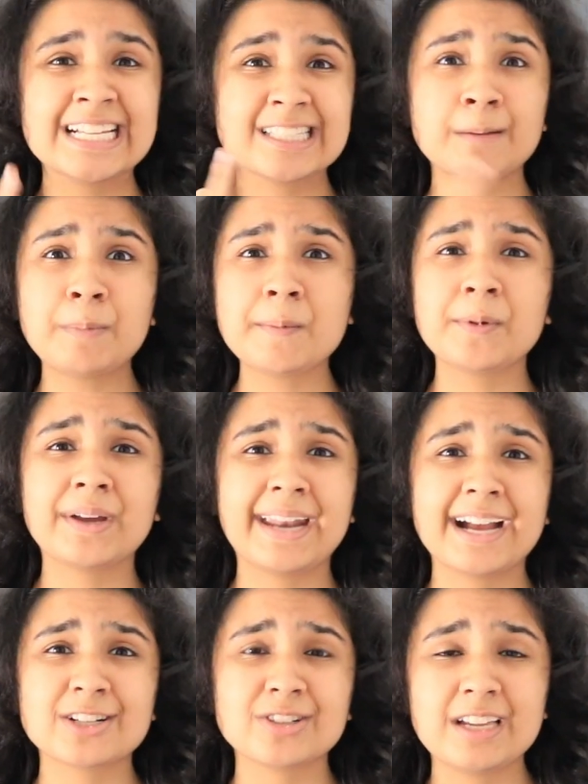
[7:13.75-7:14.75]
Some people can
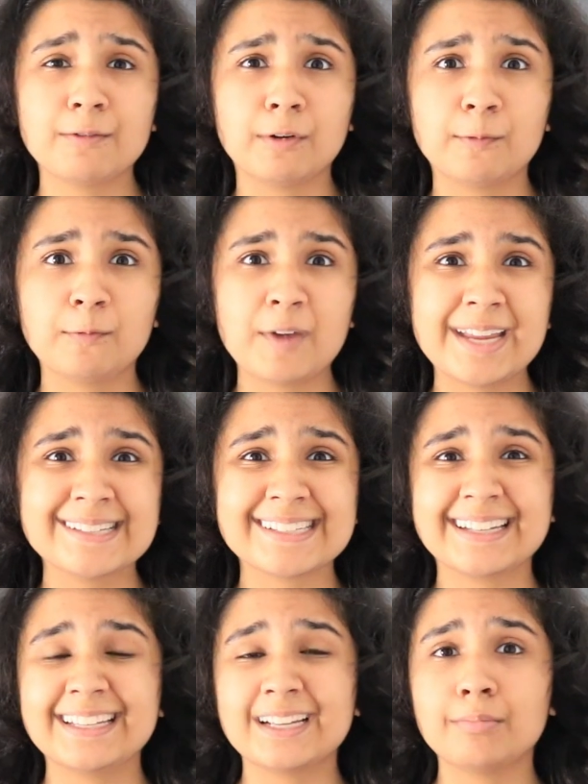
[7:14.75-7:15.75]
actually even faint,
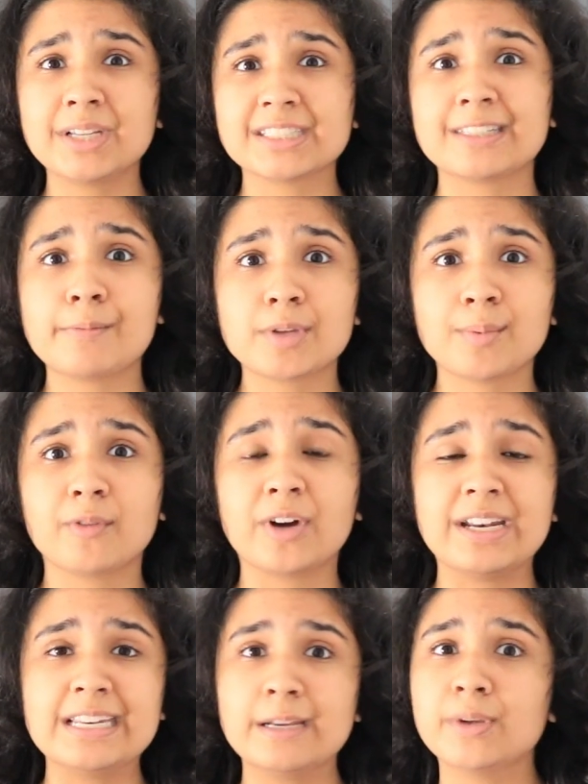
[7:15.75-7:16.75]
and it can be a symptom of
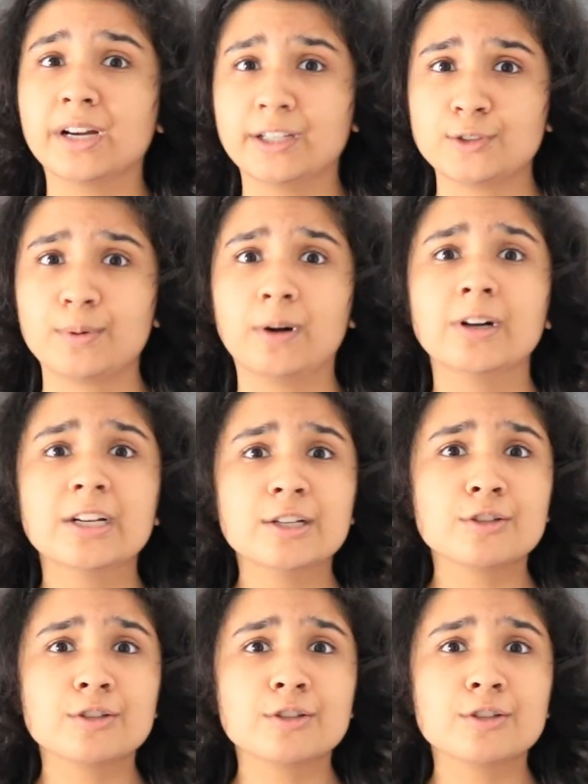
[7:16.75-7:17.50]
anemia as well.